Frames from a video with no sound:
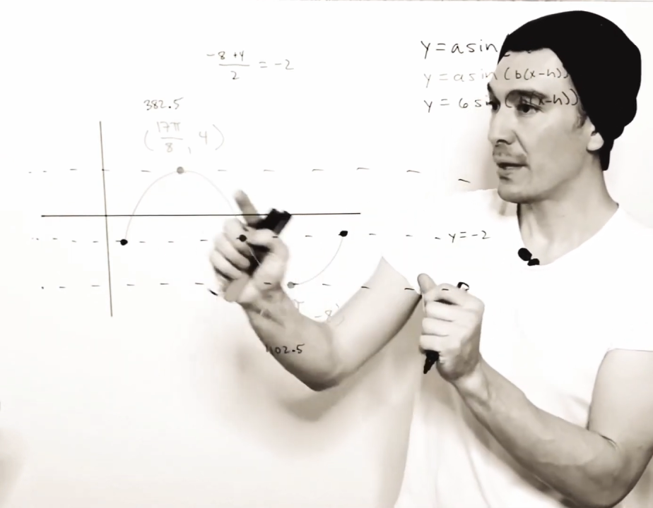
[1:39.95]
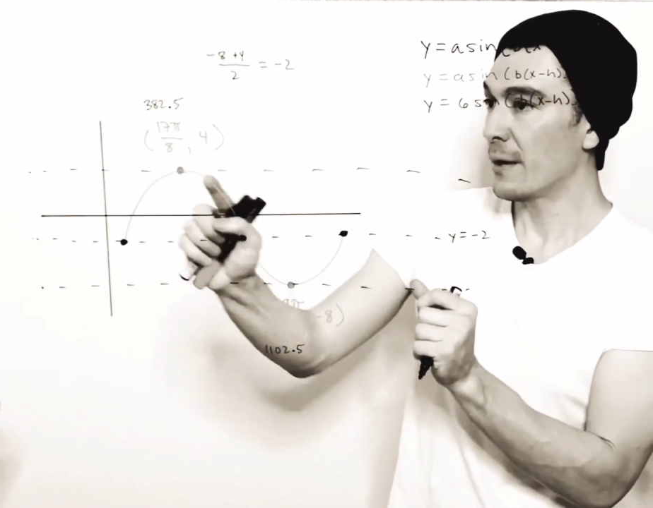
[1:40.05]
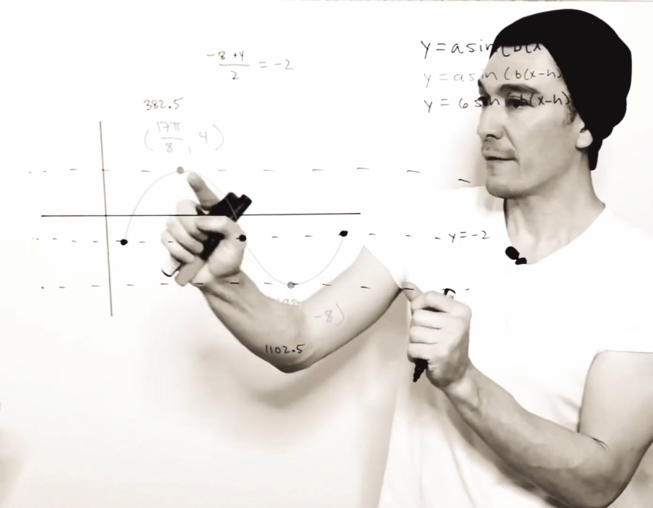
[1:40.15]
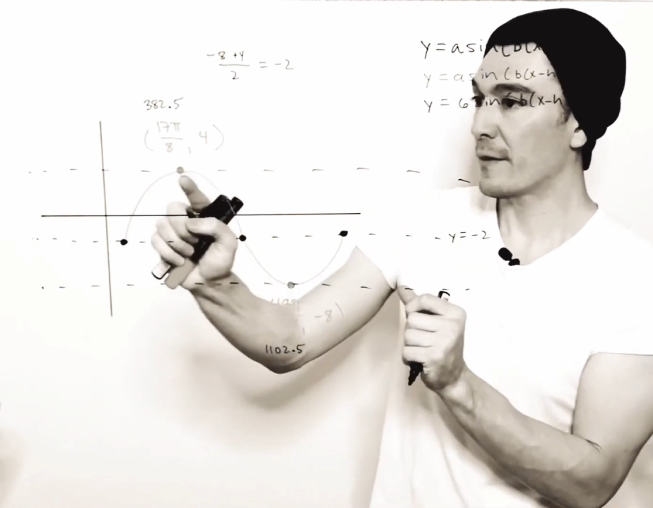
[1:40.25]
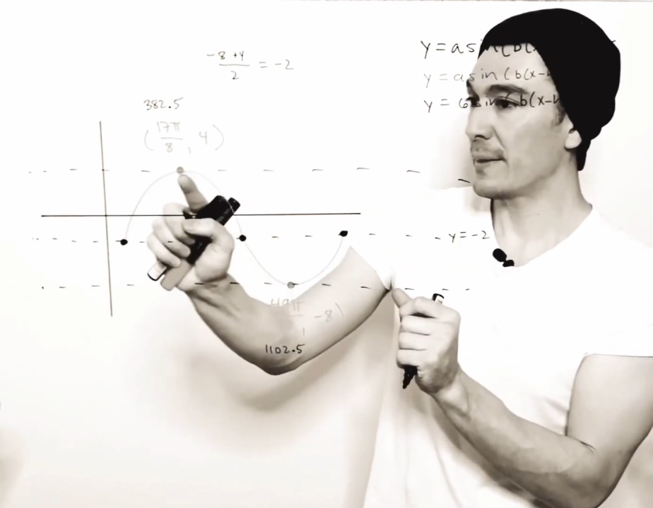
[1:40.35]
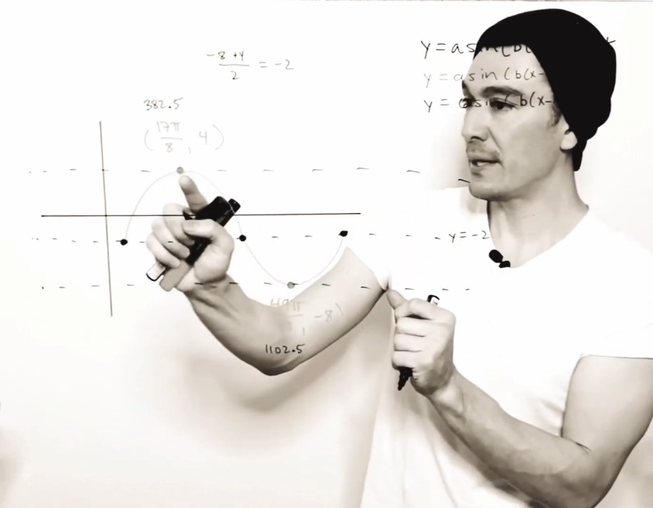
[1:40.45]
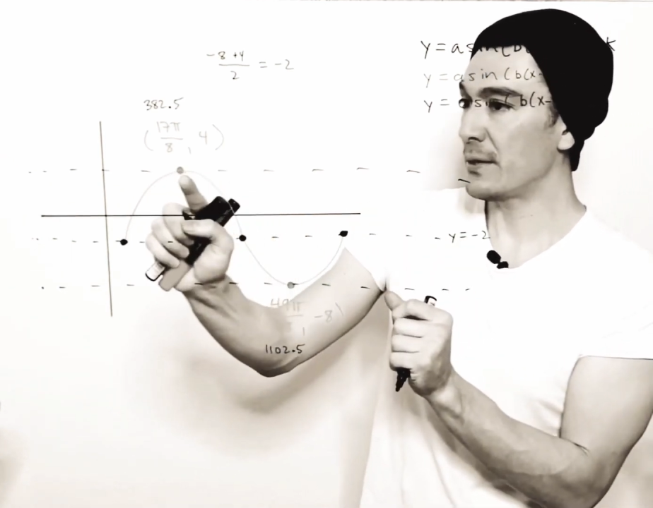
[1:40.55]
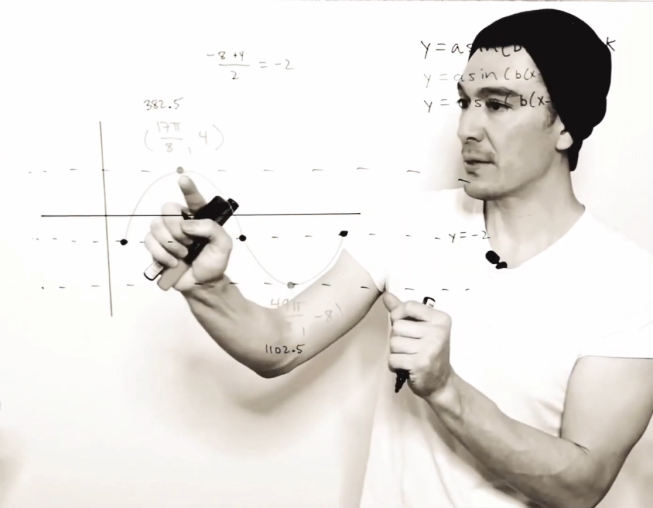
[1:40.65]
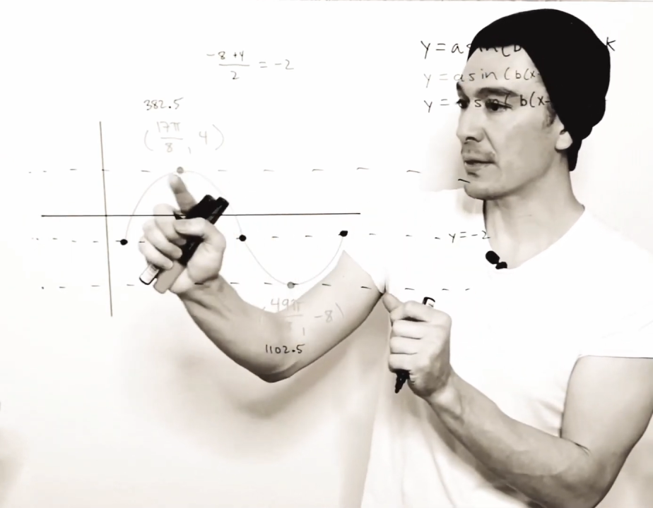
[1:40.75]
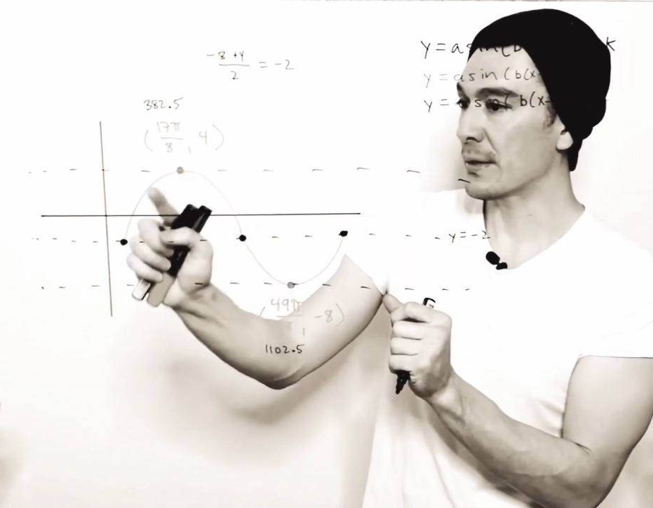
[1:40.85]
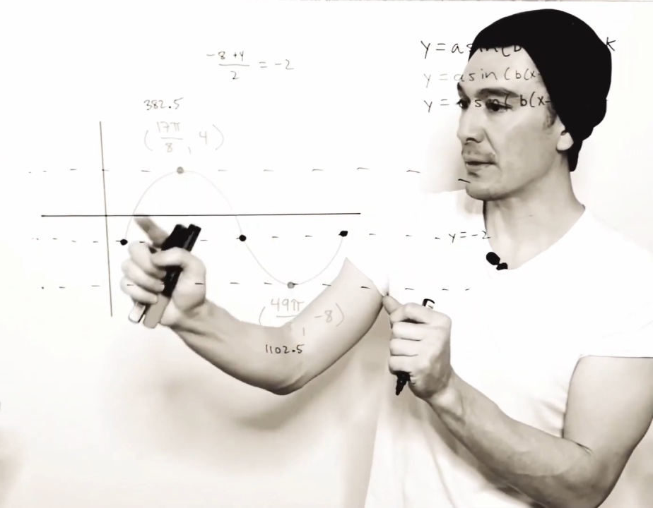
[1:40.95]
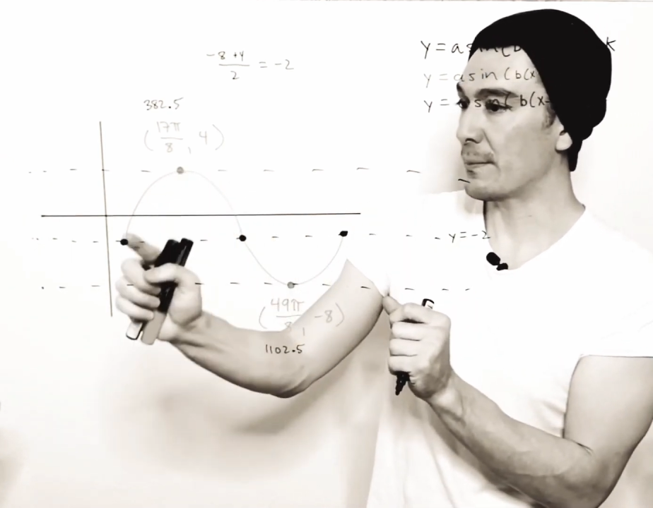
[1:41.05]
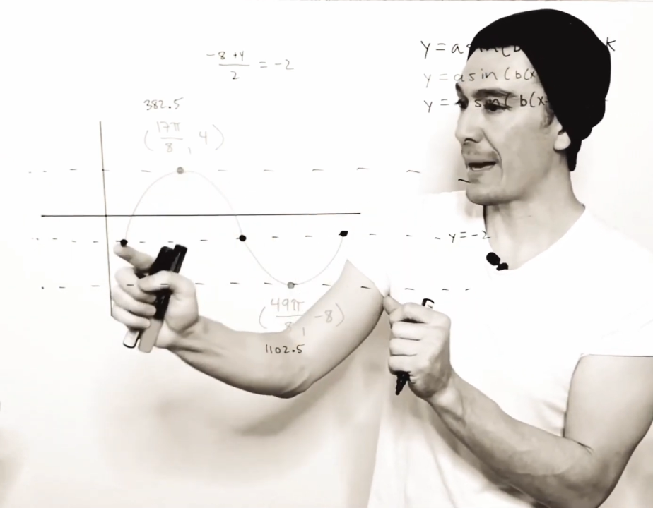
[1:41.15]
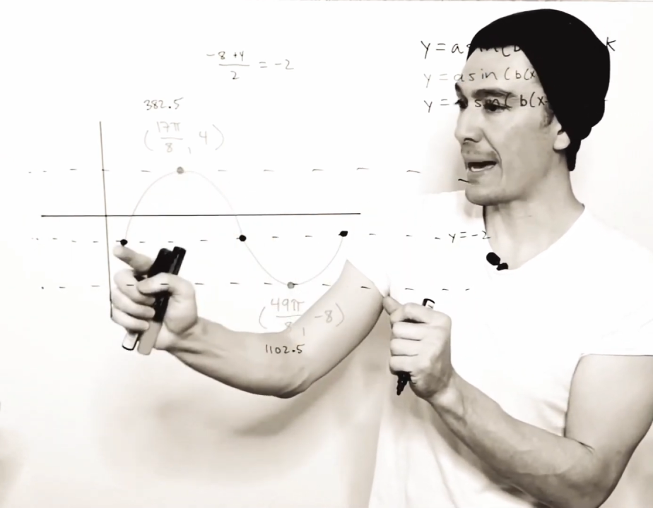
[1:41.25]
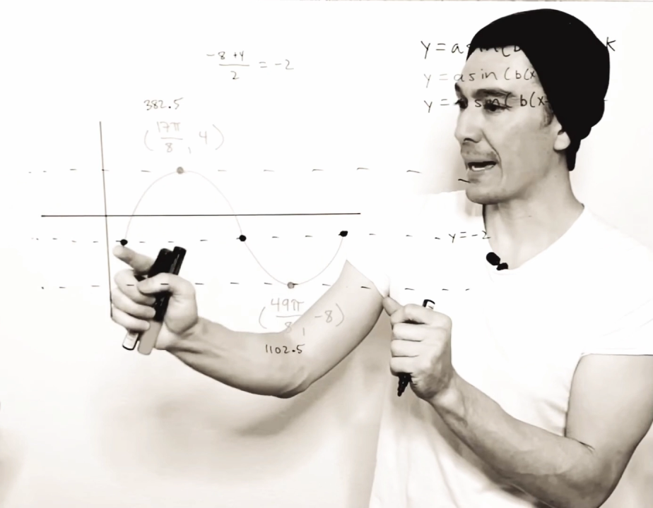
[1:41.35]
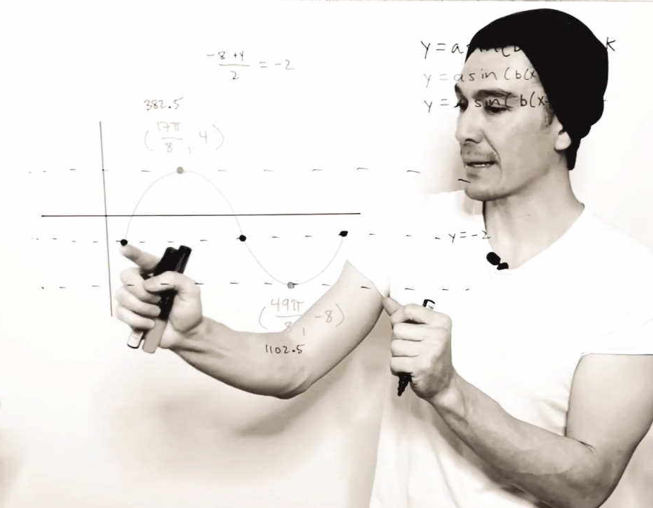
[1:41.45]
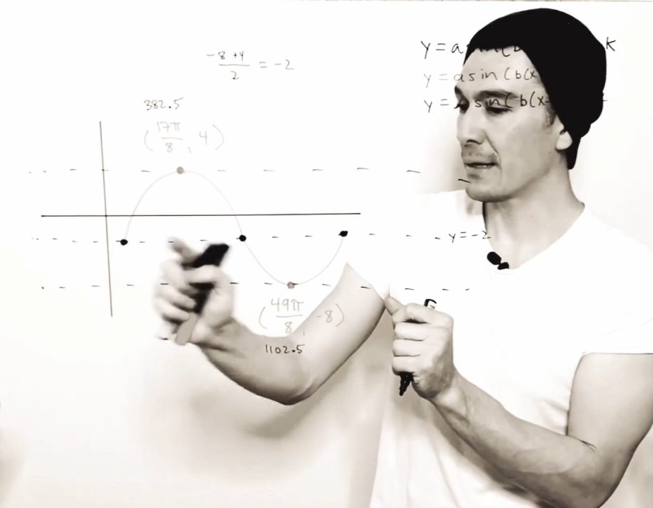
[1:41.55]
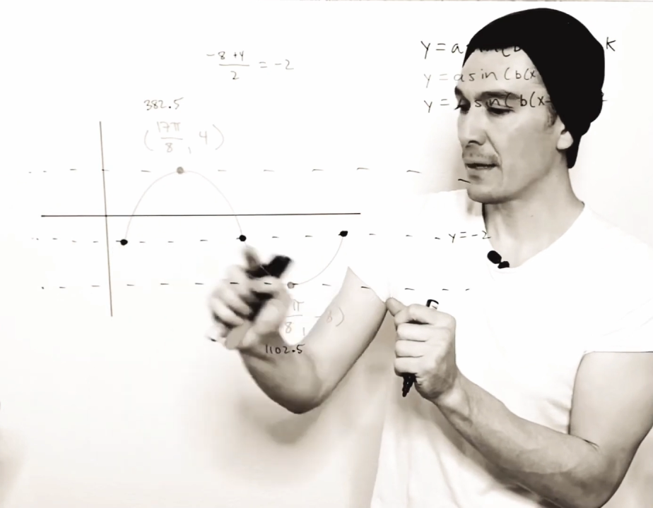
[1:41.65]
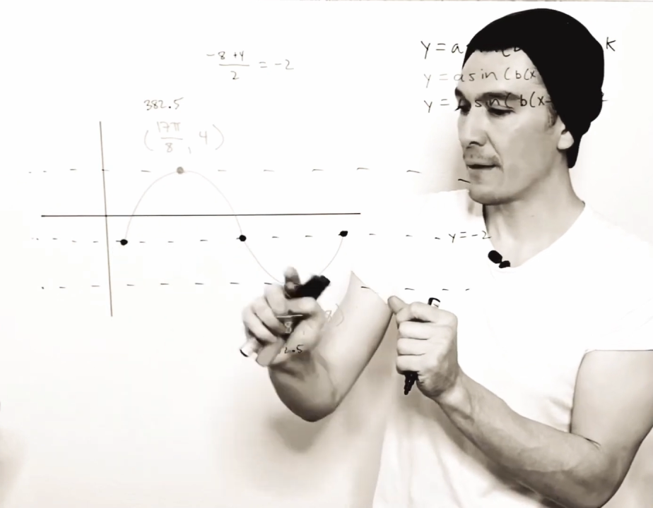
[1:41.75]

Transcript: from here you can go back,